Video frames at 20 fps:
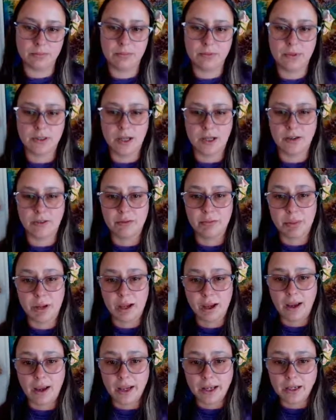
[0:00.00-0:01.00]
kind of
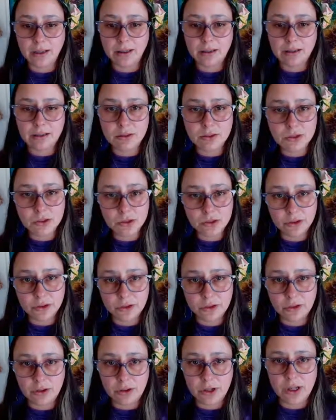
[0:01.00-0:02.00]
behind the
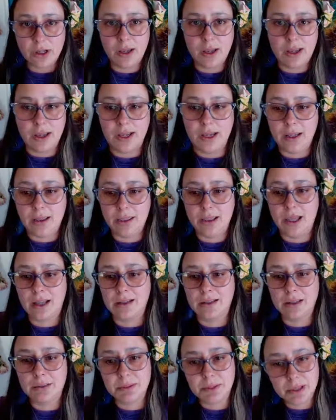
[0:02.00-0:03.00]
turtle, and that
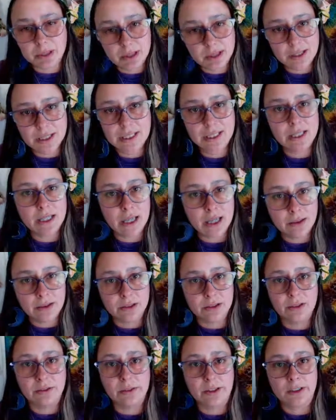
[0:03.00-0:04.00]
is because, again, there
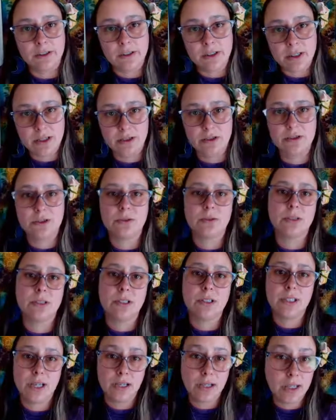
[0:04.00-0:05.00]
are volunteers who are
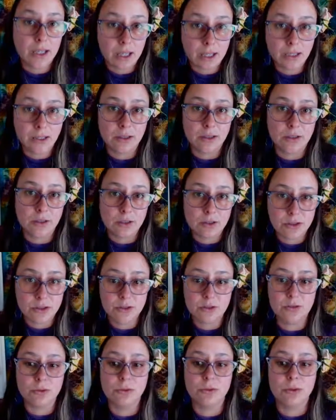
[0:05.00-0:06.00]
dedicated
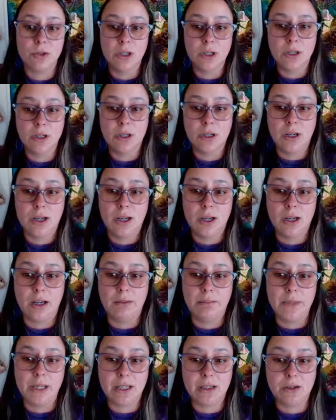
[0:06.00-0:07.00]
to
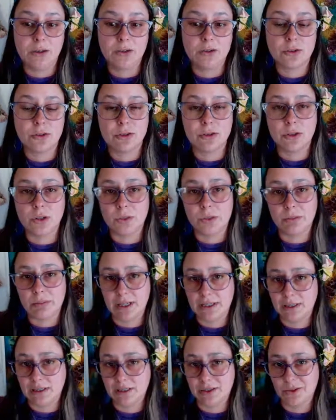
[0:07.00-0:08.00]
making sure that no one
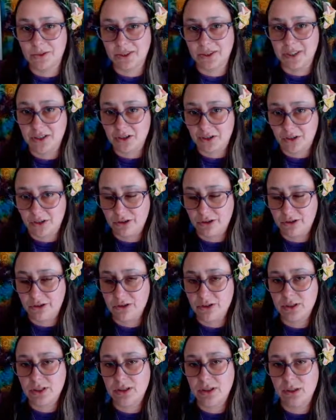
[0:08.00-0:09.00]
messes with these
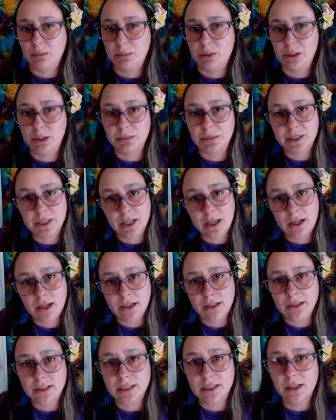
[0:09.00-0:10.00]
turtles, and they put up
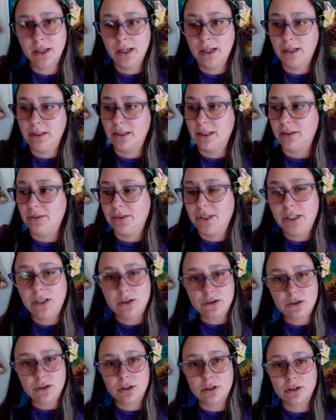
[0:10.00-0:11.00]
signs. They have
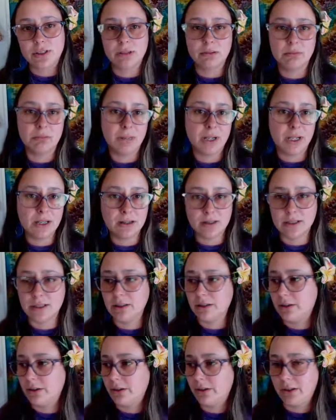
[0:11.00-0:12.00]
t-shirts and buttons, and
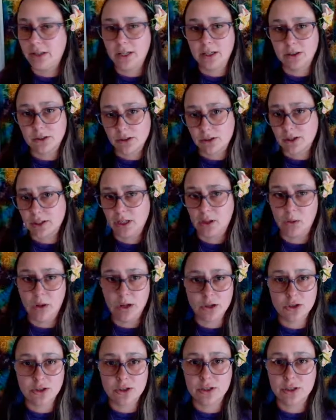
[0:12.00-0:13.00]
they'll answer any
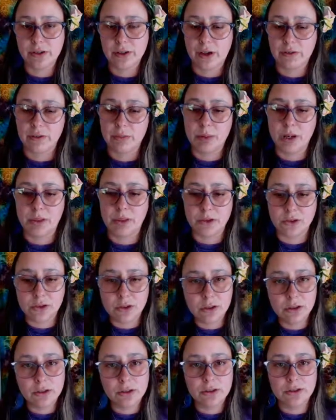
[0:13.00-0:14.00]
questions you have about the
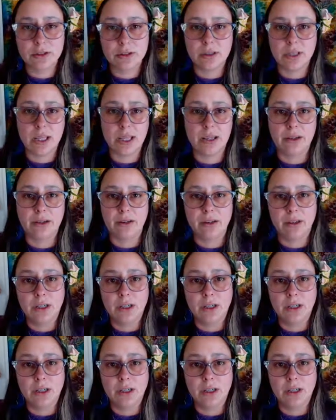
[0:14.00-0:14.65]
turtles. They